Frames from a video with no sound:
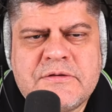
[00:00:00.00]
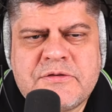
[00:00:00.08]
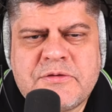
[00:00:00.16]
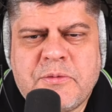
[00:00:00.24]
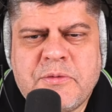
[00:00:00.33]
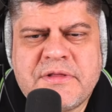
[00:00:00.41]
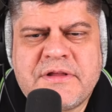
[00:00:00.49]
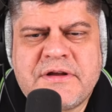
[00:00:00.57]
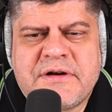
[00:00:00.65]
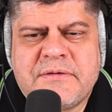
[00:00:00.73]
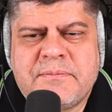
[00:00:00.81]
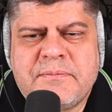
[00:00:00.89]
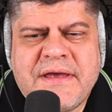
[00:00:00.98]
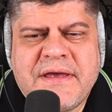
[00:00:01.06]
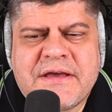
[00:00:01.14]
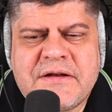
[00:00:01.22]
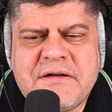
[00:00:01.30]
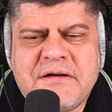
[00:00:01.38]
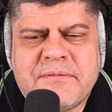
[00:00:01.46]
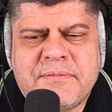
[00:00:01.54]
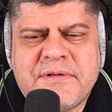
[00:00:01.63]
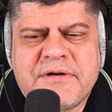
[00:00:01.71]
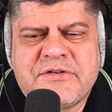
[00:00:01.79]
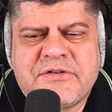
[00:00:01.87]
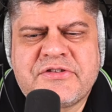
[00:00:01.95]
So what they're making up,
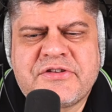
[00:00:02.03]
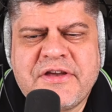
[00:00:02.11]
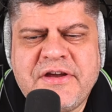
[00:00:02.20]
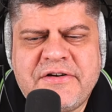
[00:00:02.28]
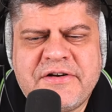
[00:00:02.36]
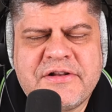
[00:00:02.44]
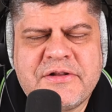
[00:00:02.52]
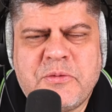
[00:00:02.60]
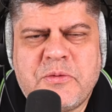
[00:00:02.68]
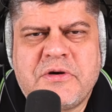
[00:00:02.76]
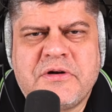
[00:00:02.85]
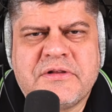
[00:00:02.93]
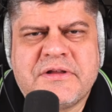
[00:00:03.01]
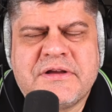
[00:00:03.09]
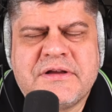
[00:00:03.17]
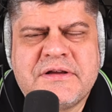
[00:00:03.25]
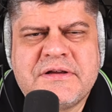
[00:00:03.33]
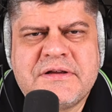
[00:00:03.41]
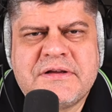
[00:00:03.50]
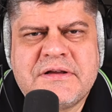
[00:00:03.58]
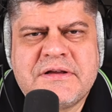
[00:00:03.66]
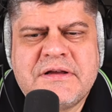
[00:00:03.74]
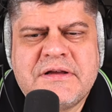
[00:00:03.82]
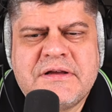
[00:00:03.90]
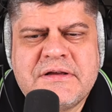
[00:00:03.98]
they're scaring the world.
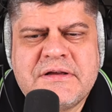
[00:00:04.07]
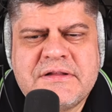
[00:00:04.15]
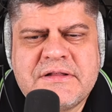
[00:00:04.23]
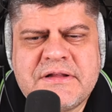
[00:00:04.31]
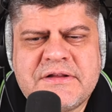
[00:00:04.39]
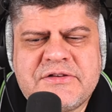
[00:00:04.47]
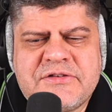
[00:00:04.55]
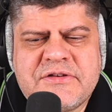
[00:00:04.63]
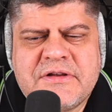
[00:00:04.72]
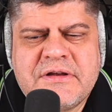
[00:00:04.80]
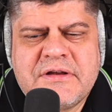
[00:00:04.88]
That's